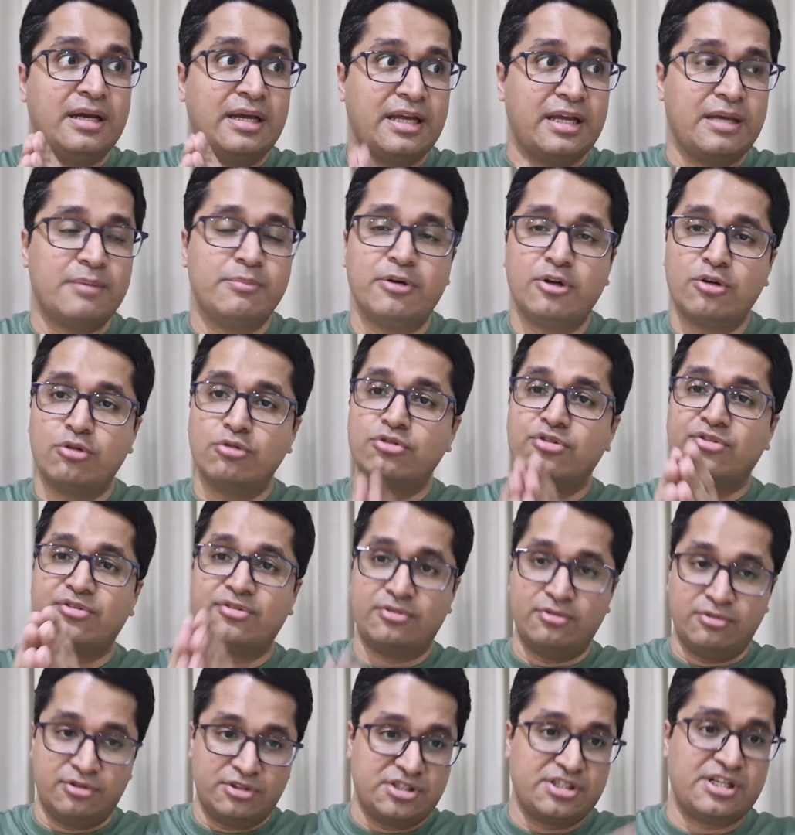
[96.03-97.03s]
able to
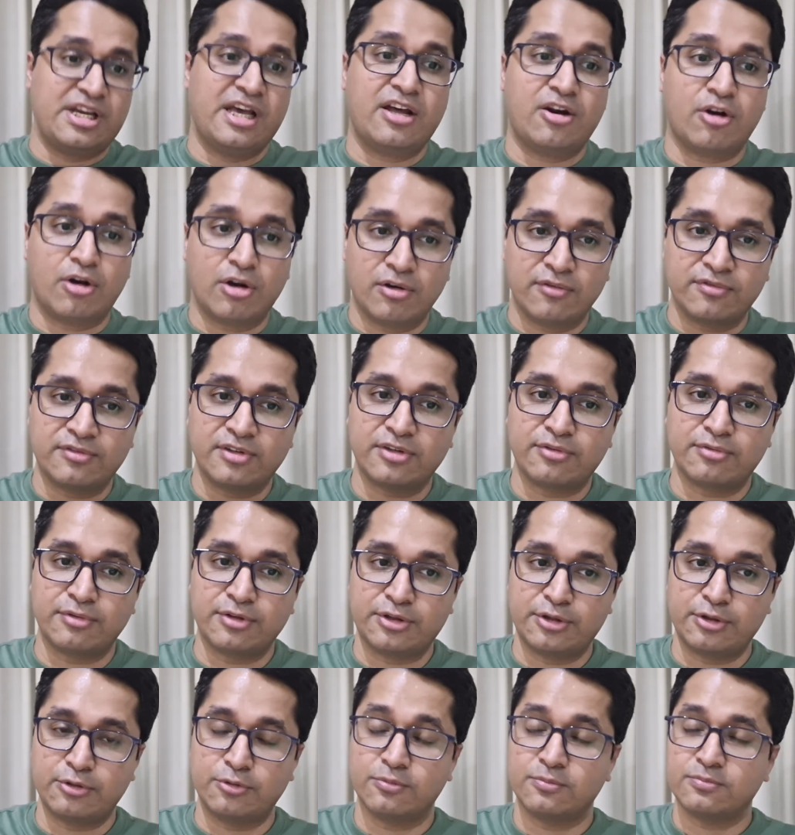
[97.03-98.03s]
share all of this
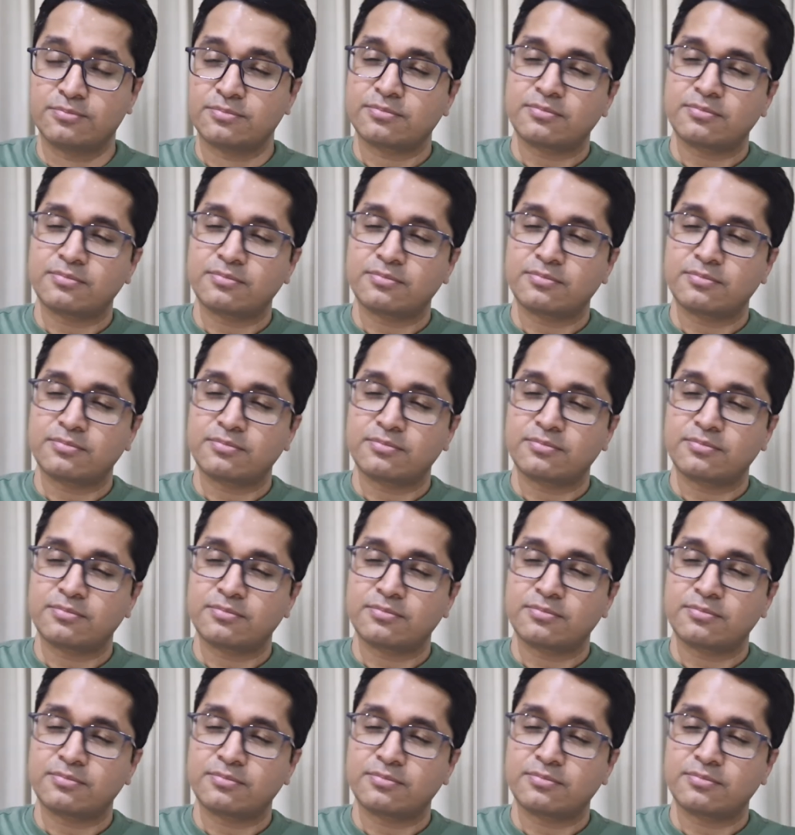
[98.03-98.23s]
with you.